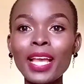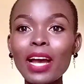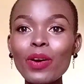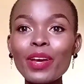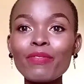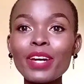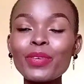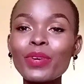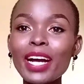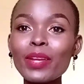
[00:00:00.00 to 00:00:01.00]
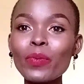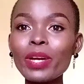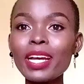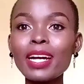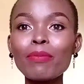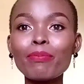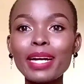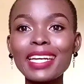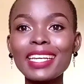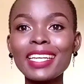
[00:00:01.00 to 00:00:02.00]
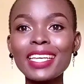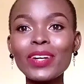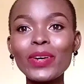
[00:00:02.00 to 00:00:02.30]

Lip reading: However, you can wear baggy